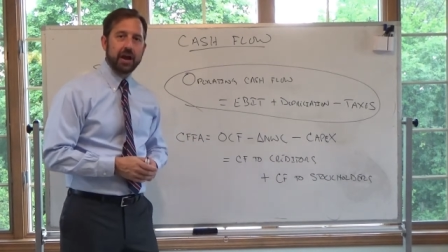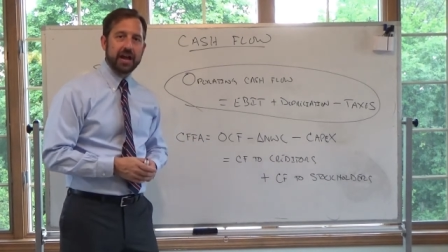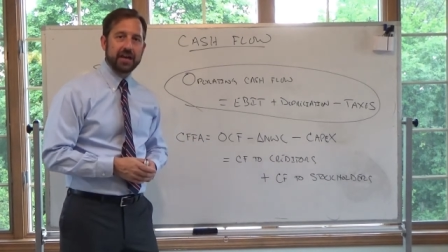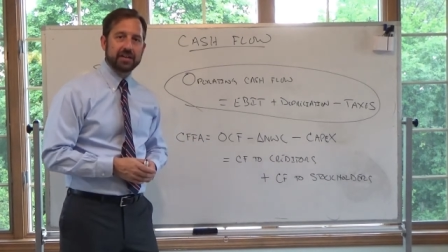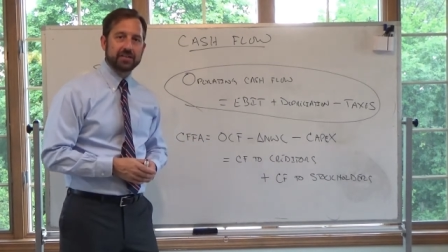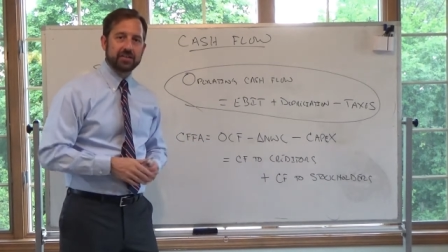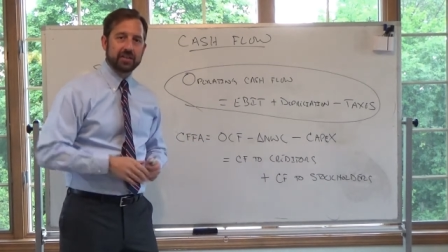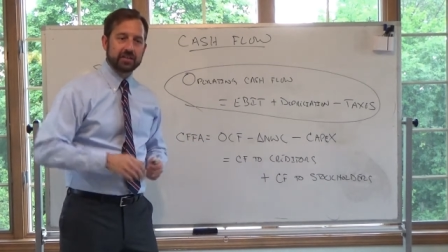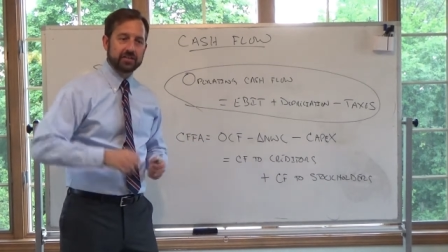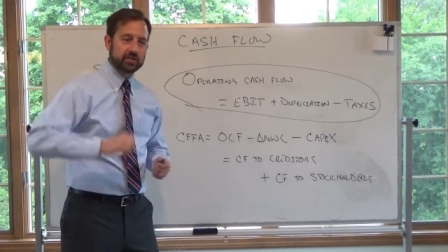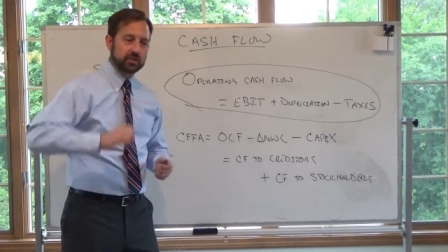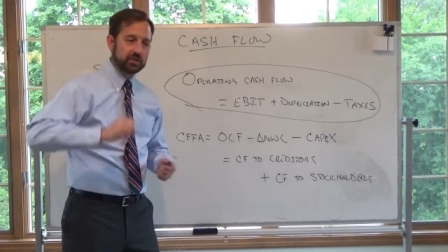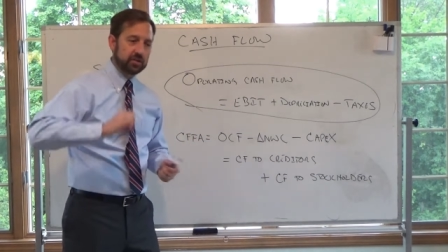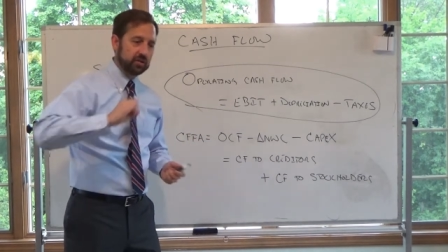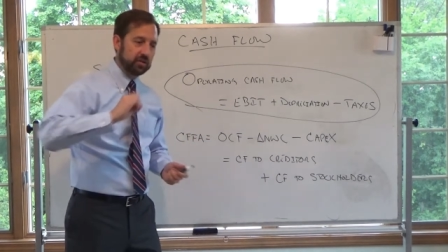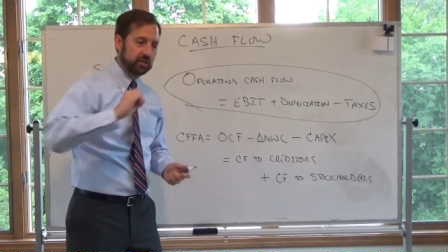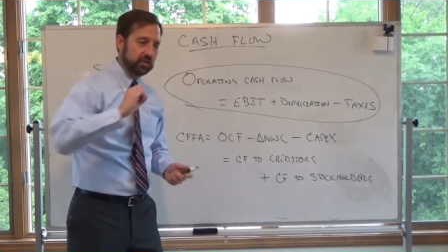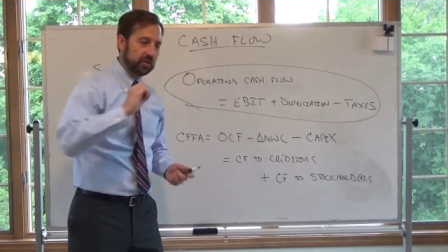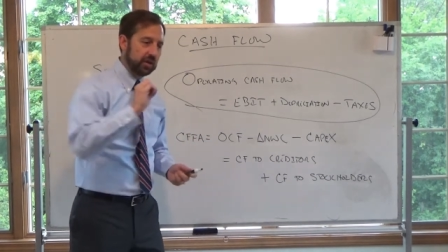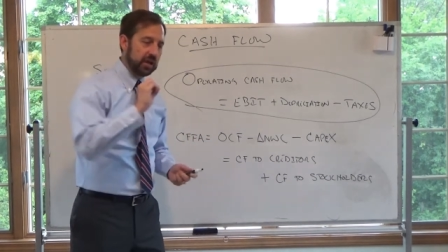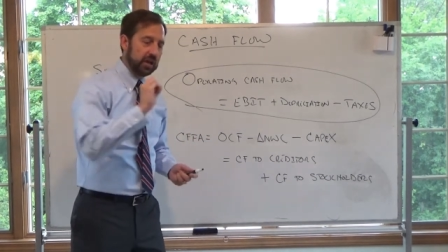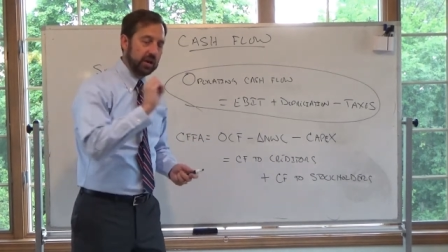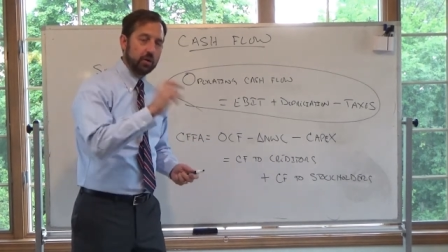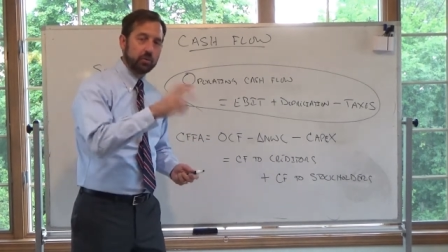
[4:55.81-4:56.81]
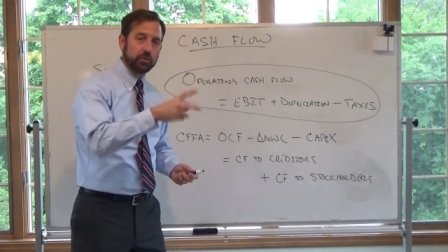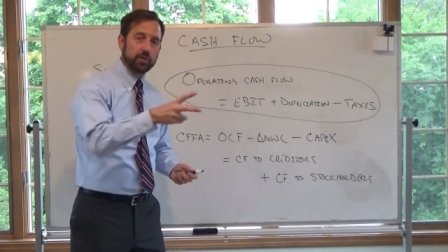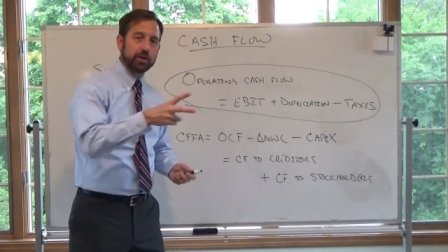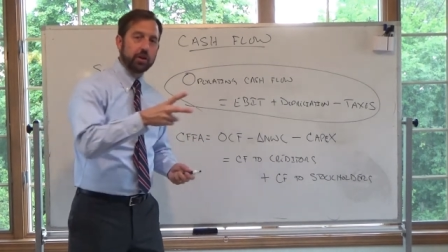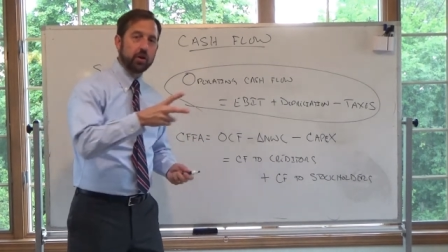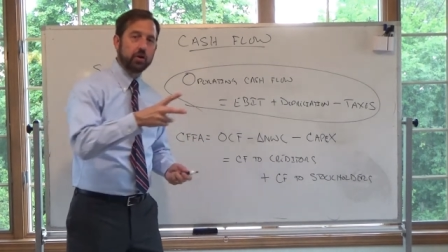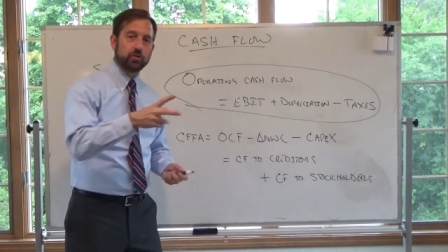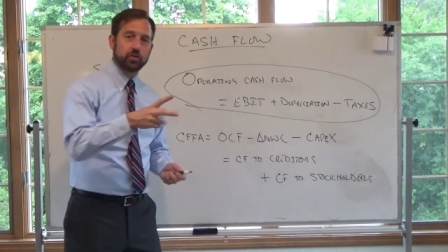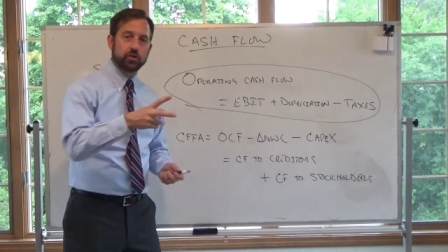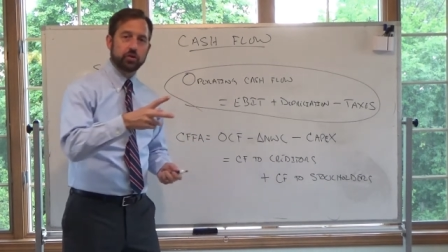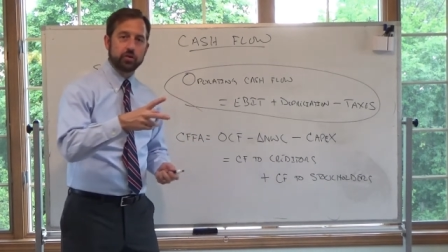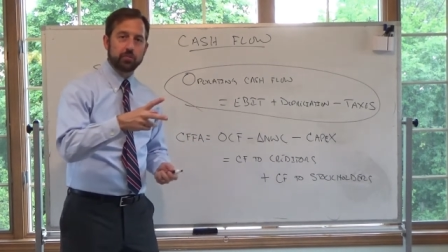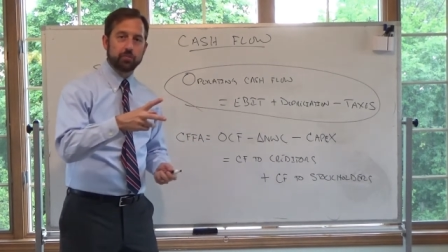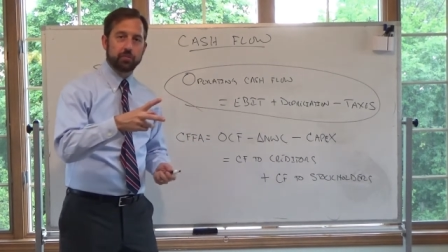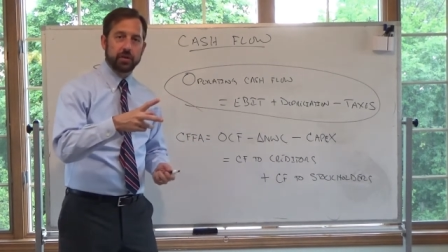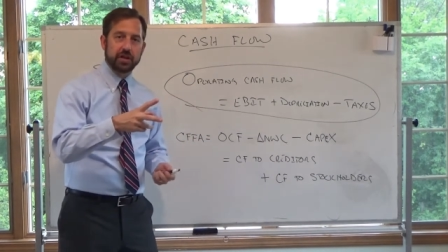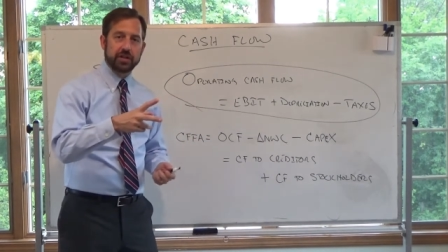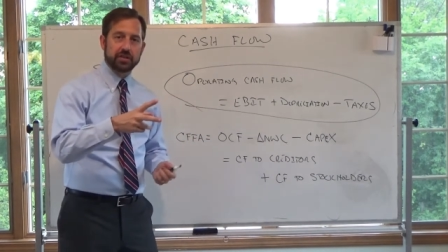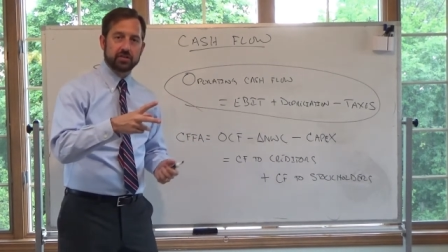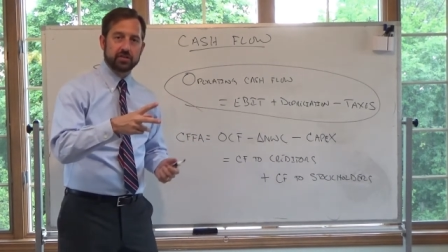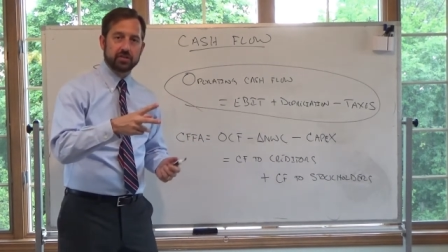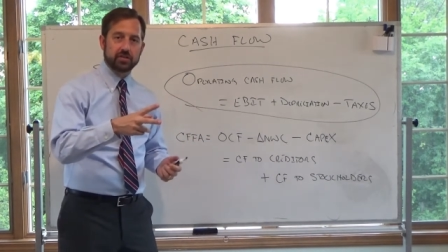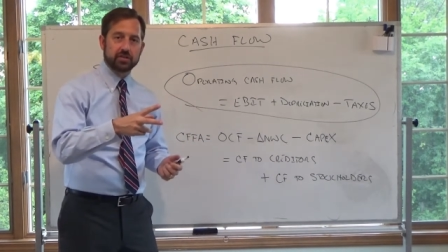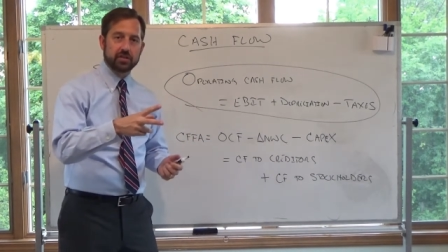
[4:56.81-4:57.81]
assets can only go two
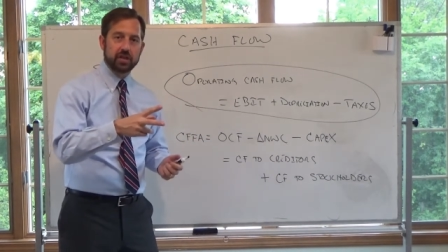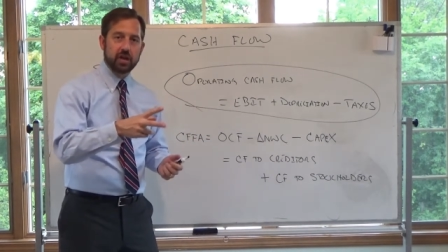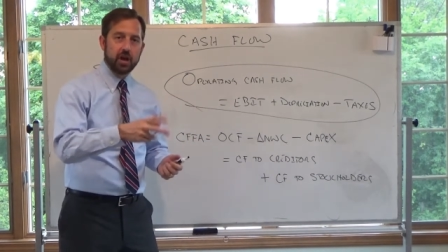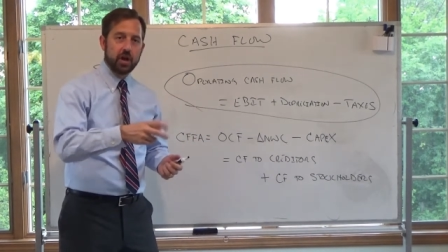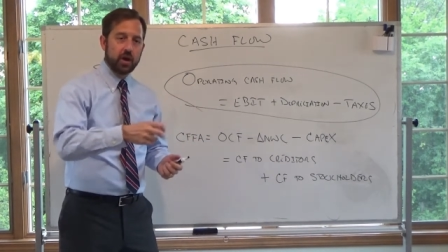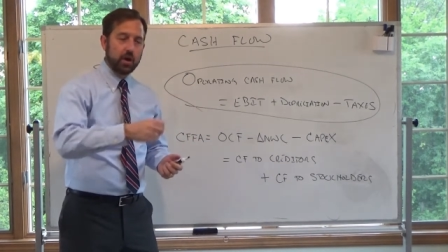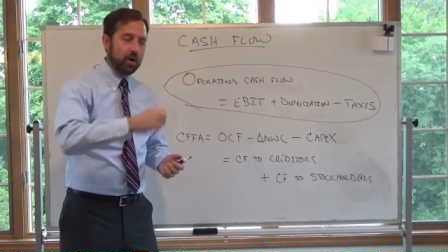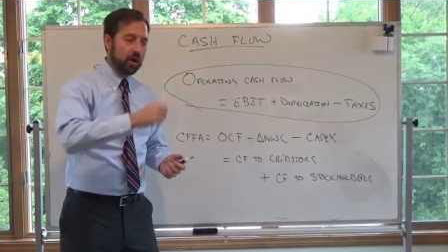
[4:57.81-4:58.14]
places.